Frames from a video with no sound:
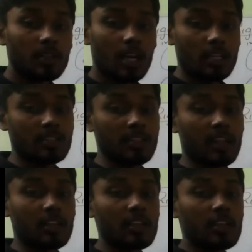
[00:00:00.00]

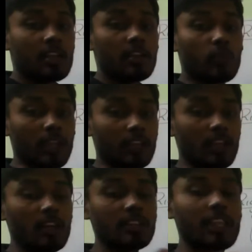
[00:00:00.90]
Understanding? We
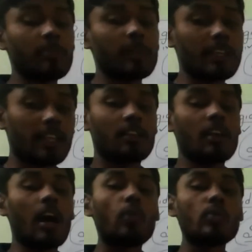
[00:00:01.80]
cannot keep it
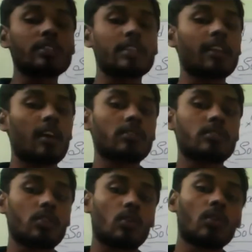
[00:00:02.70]
in outside
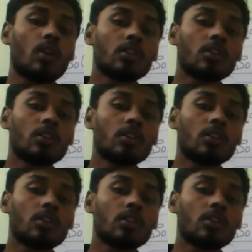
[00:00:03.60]
also.